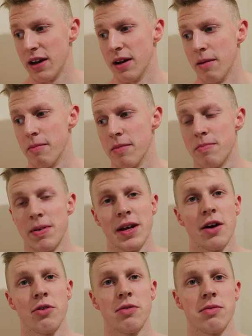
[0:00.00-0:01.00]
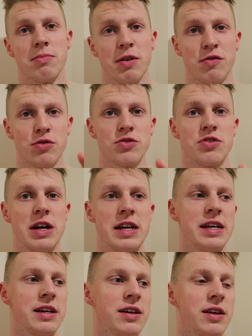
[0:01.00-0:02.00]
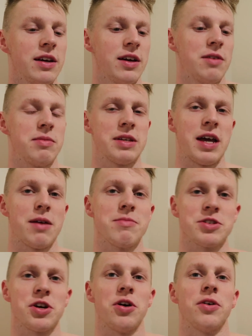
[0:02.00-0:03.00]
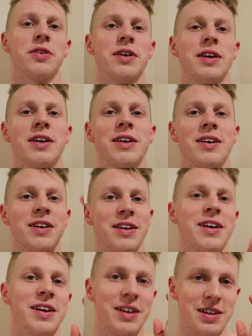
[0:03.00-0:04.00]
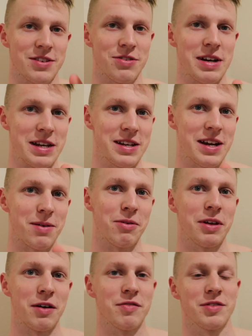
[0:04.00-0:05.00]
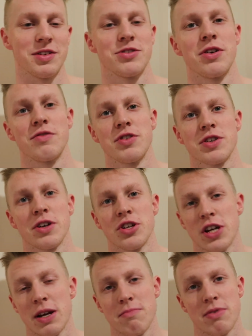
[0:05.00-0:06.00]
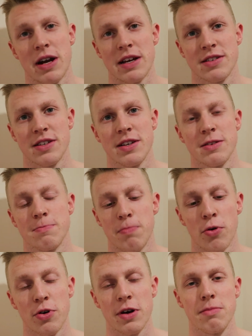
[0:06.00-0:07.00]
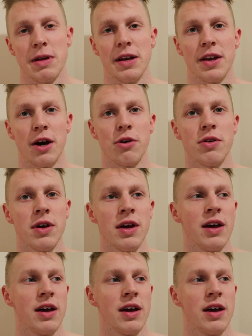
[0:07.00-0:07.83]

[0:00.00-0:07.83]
But now my food's ready, my timer's gone, it's ready to come out the oven. So I've just got chicken breast. It's a boring meal now.